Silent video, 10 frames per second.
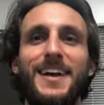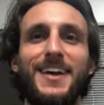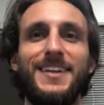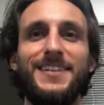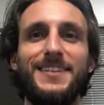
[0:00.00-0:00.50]

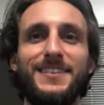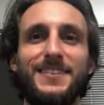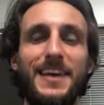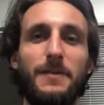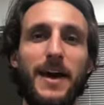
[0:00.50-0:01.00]

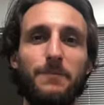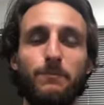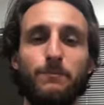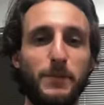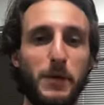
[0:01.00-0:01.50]
And they've had
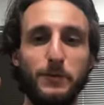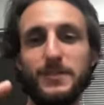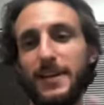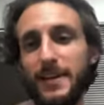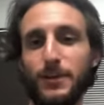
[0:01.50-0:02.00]
him, you know,
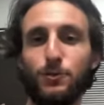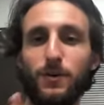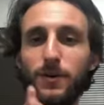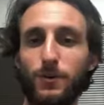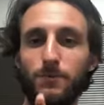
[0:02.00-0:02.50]
stay next
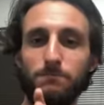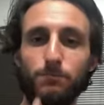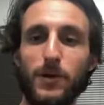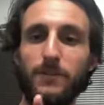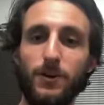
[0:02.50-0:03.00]
door at a little
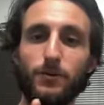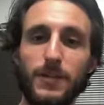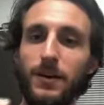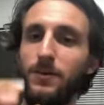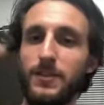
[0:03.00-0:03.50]
private
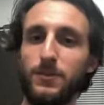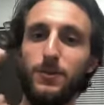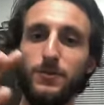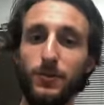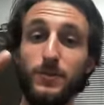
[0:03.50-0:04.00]
hotel that's
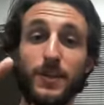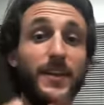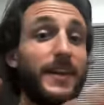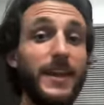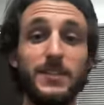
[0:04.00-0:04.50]
close to you, say,
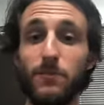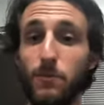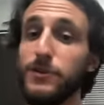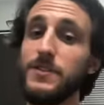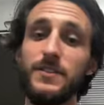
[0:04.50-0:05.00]
in case of
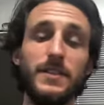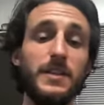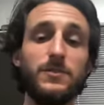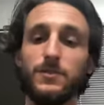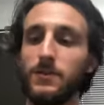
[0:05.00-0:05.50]

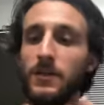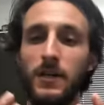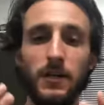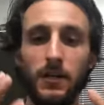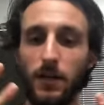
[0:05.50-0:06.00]
emergencies or
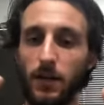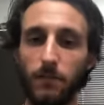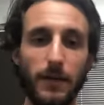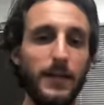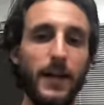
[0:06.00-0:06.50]

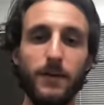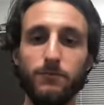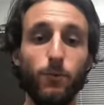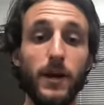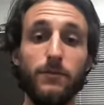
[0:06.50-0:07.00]
any kind
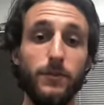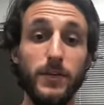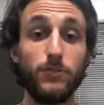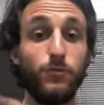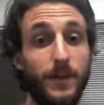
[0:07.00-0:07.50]
of whatever.
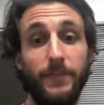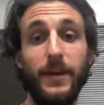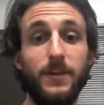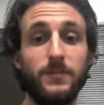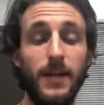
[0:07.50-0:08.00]
And he's right
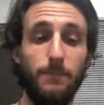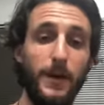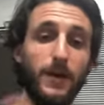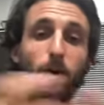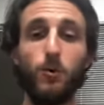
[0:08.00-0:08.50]
there, not
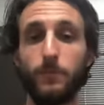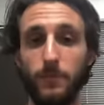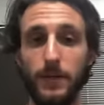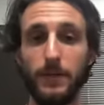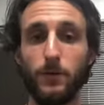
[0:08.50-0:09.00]
back
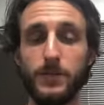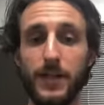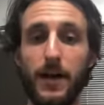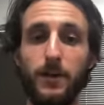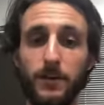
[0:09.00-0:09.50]
home in Orange
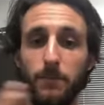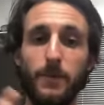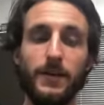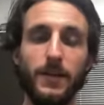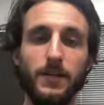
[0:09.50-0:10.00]
County
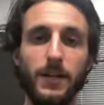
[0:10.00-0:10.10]
compared to